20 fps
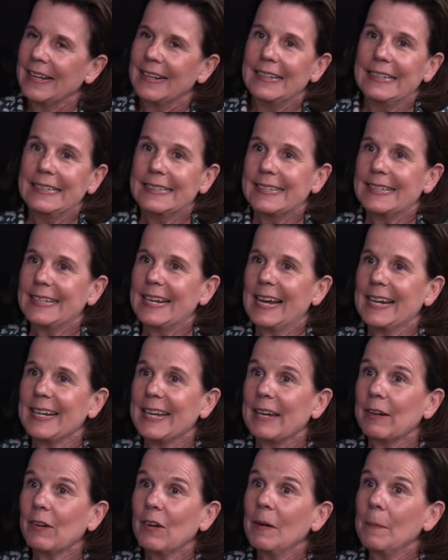Listen, I
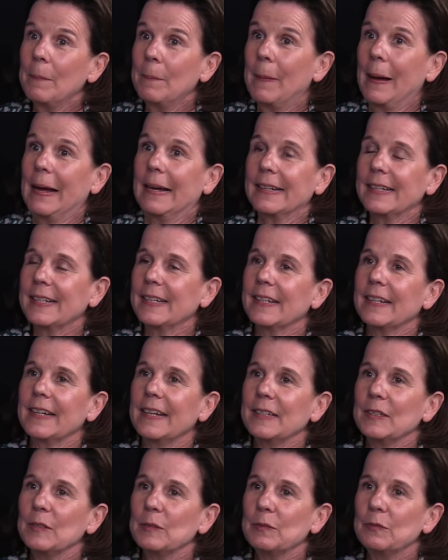got back
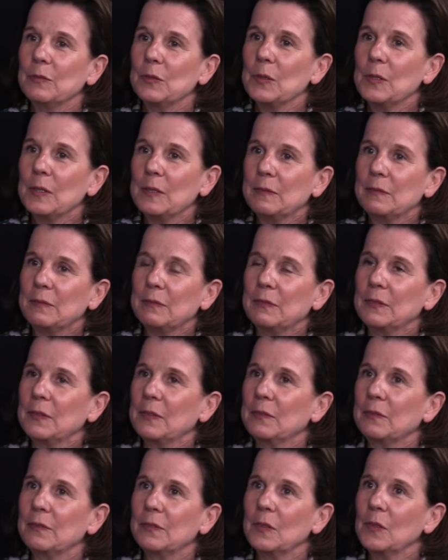kind of full of
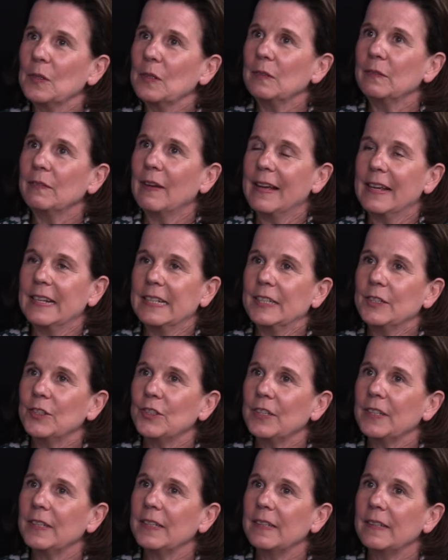full of
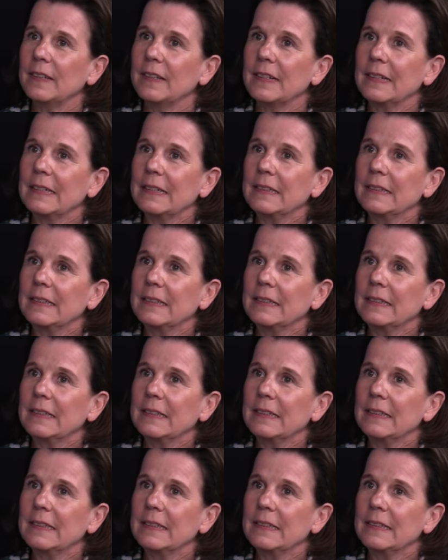energy,